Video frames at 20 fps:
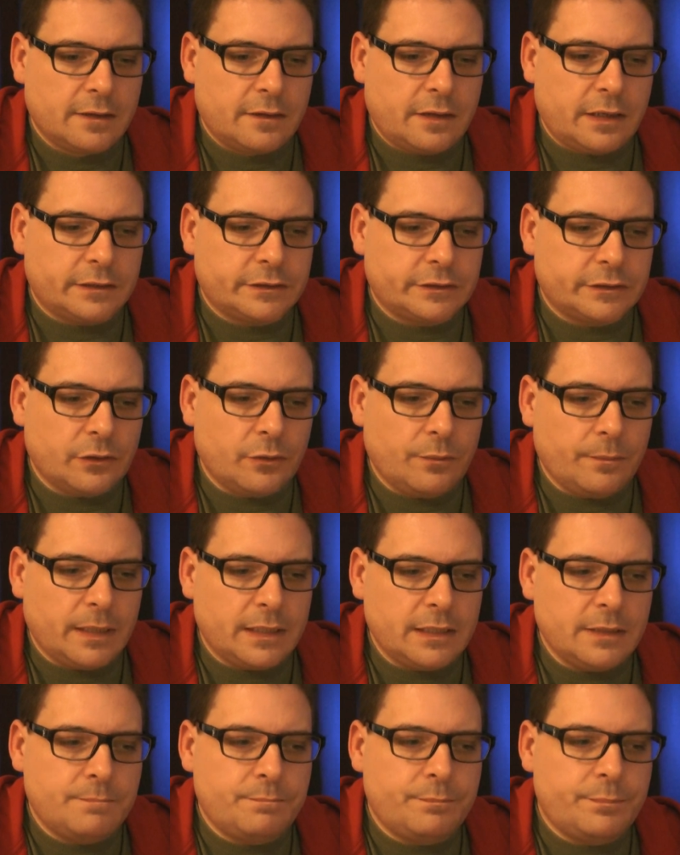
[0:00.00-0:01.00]
There are so
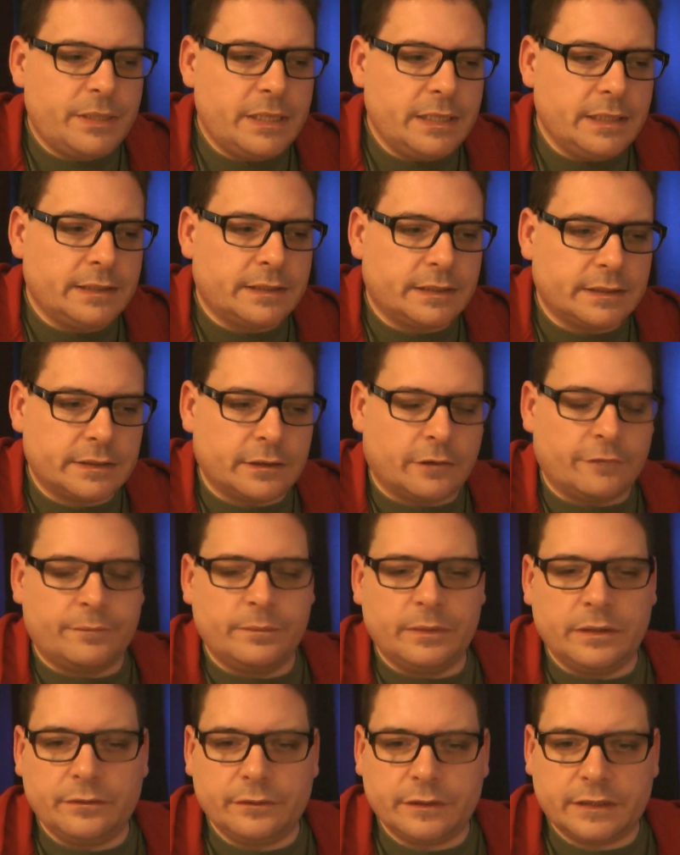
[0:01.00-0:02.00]
many pieces of
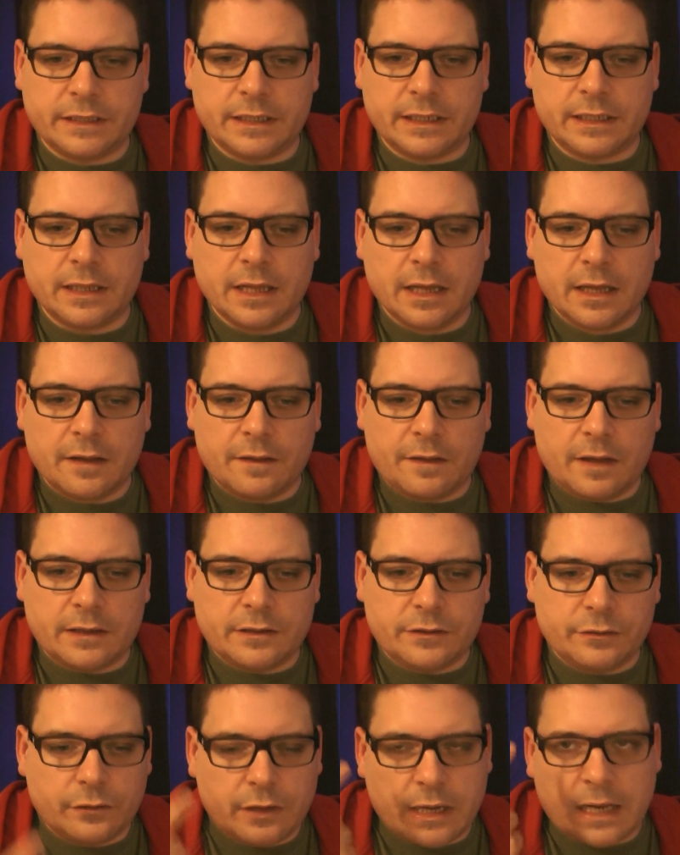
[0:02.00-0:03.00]
music
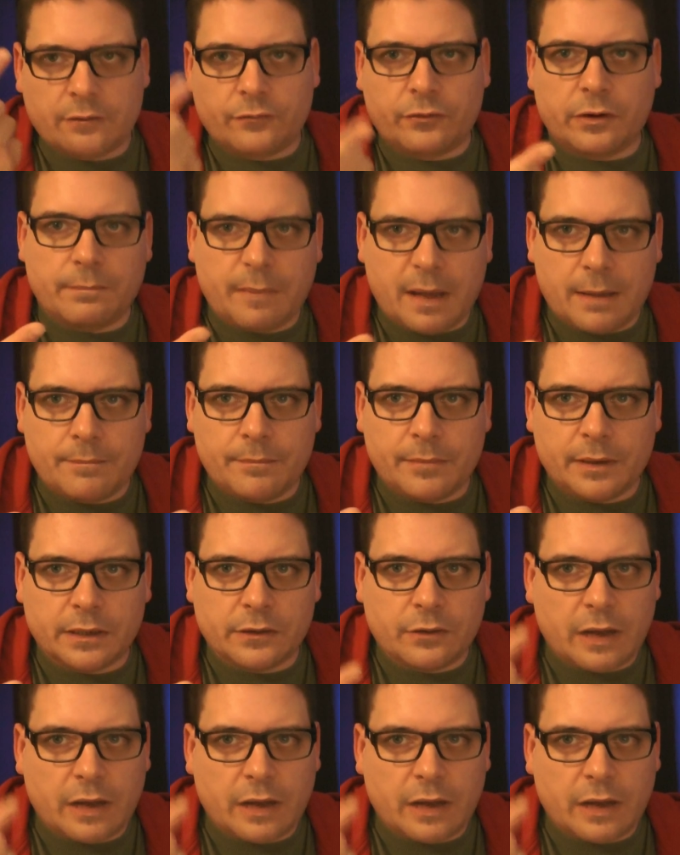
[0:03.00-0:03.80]
that you can remember.